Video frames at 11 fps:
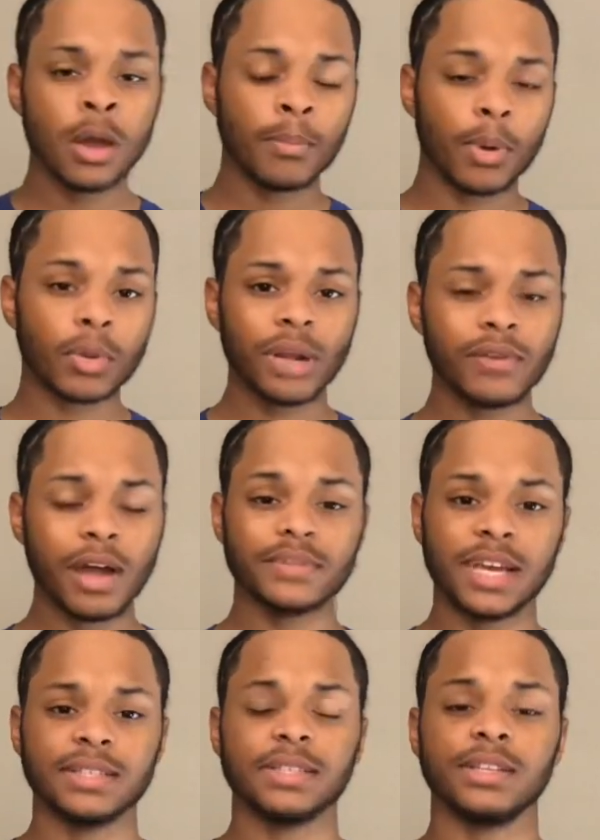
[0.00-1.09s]
But whenever I've
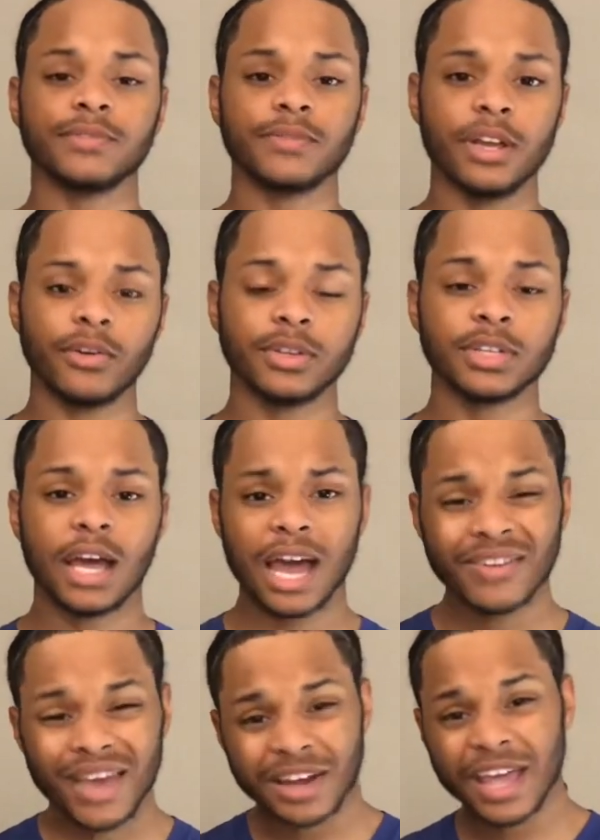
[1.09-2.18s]
tested this fragrance, I've
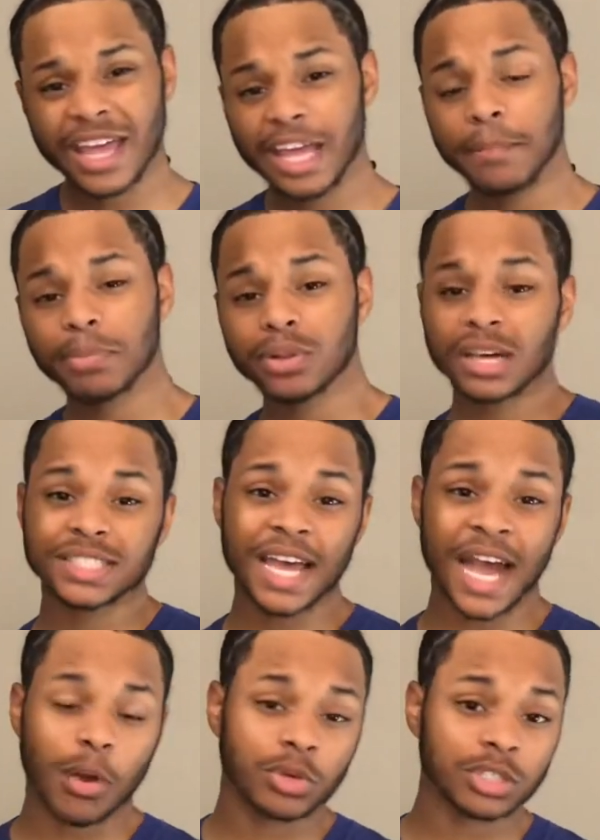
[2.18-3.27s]
had eight plus
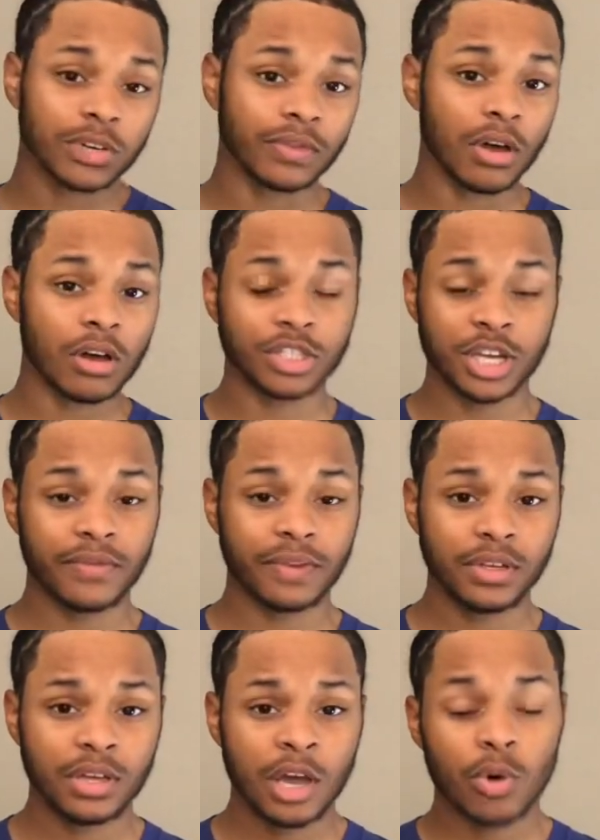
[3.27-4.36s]
hours of
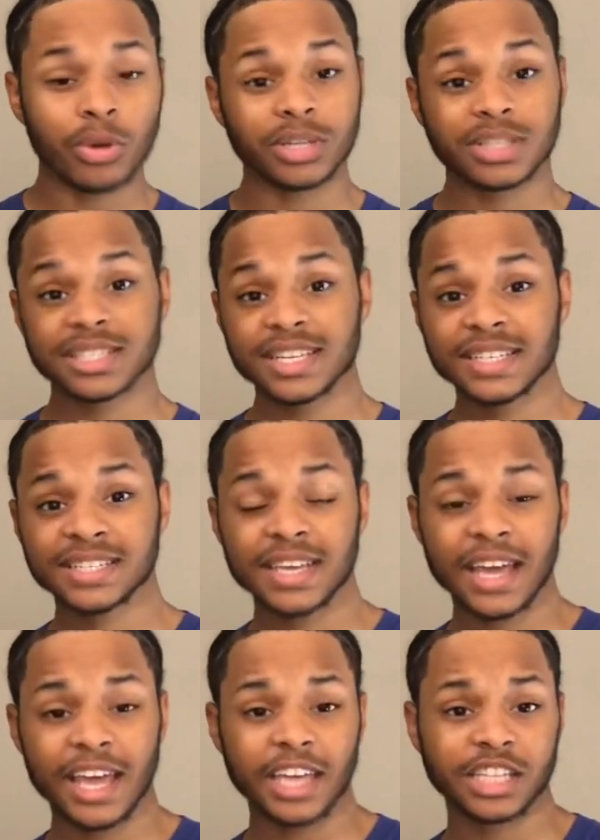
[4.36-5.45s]
longevity with six to
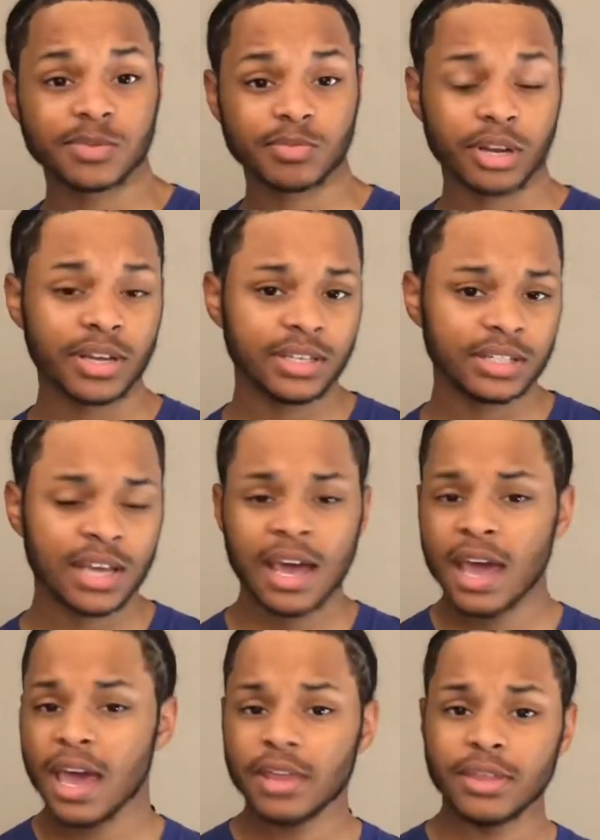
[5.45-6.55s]
eight sprays,
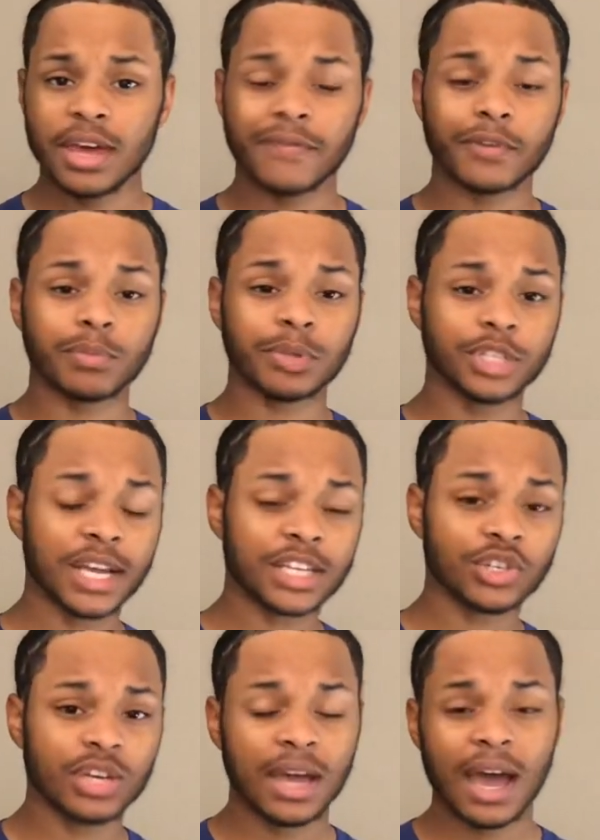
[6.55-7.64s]
and then for
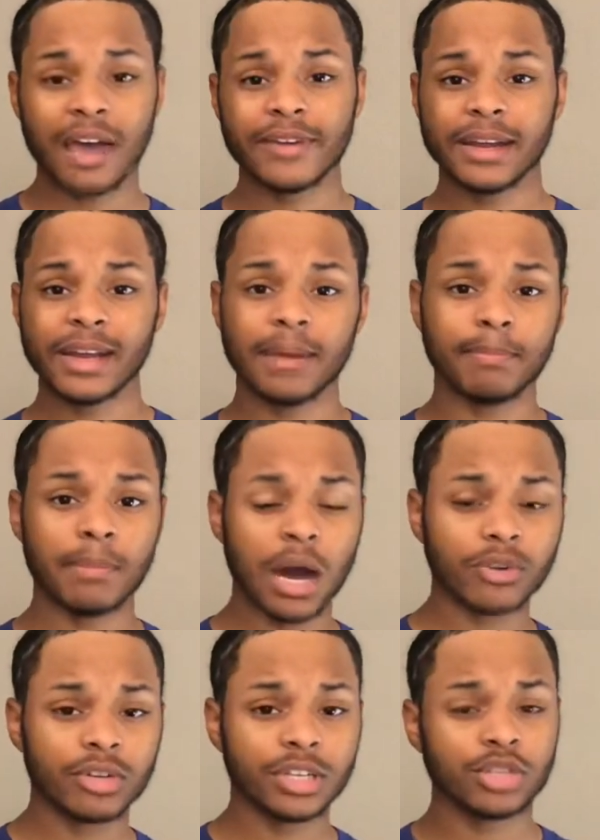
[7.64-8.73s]
projection, I've had a
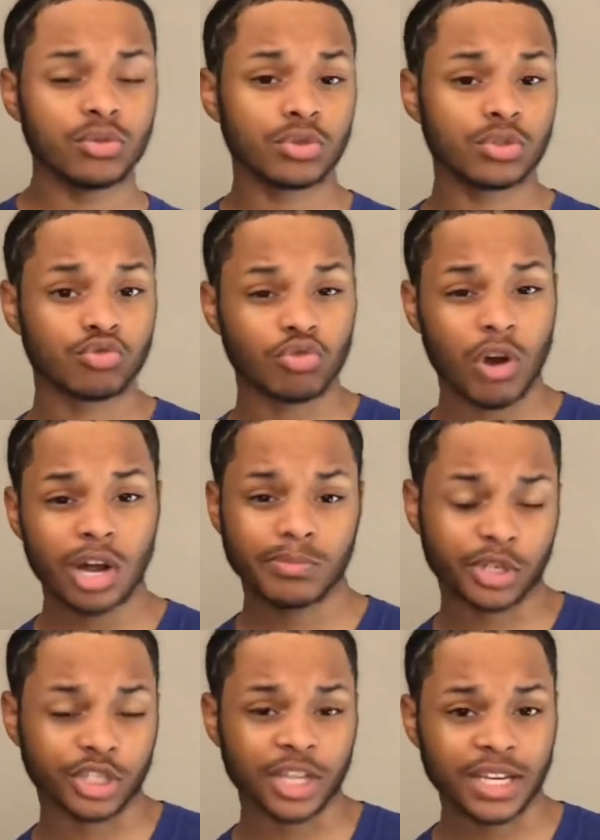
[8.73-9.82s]
moderate to strong
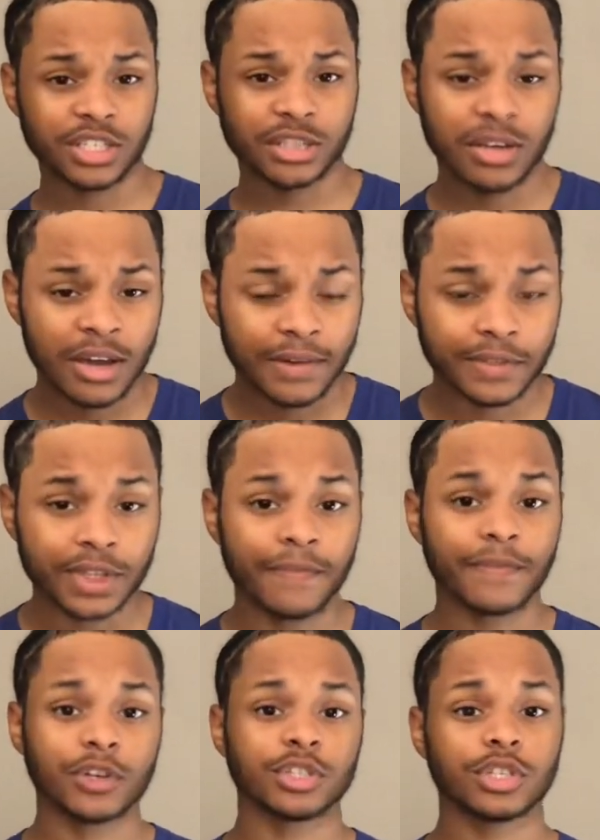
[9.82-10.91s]
projection for the
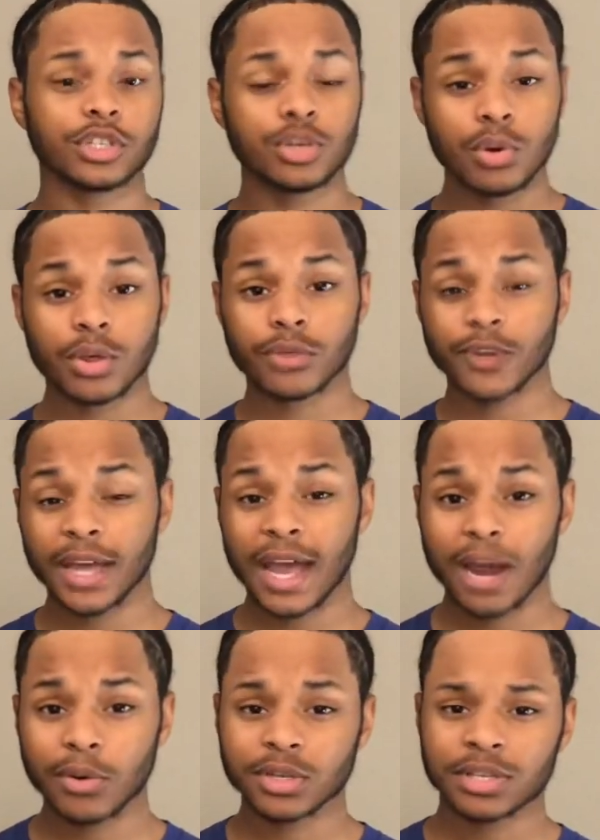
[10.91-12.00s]
first two to three
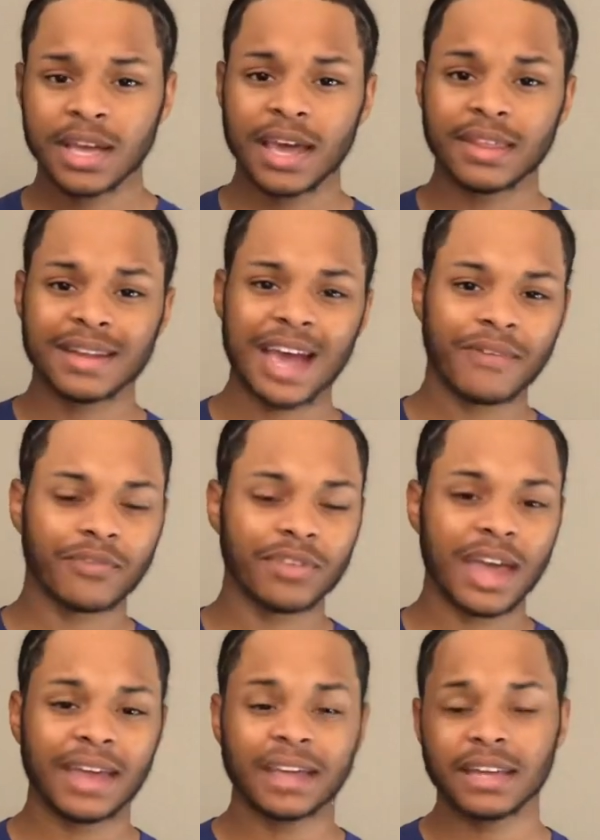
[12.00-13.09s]
hours, and then after
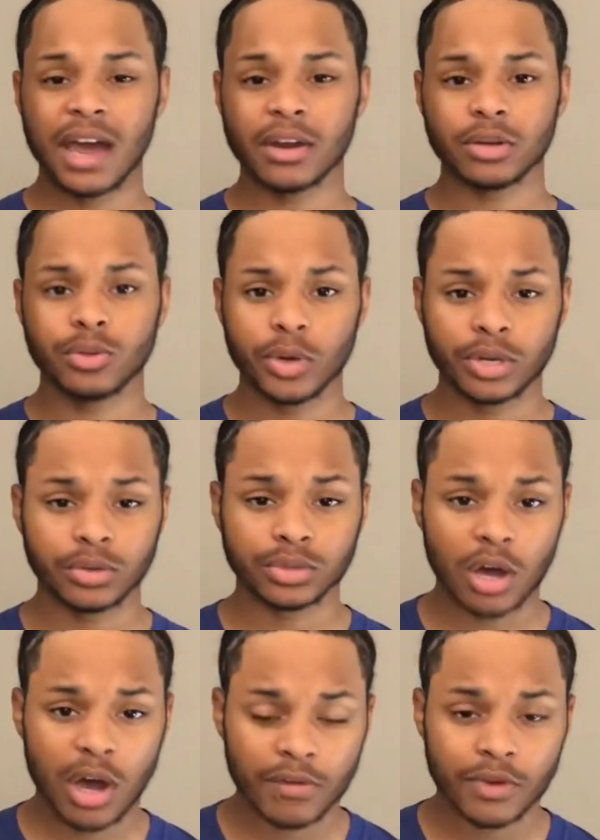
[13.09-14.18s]
that, it kind of dwindles
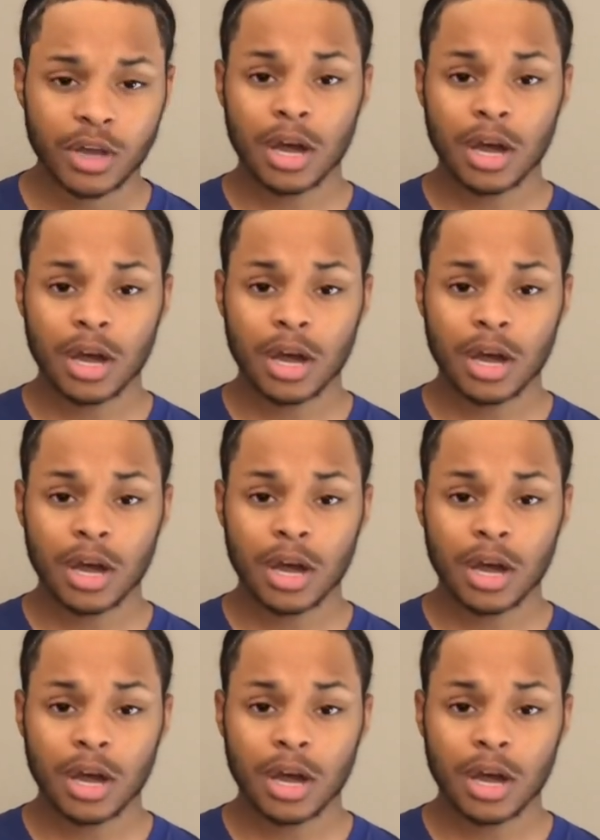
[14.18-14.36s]
off.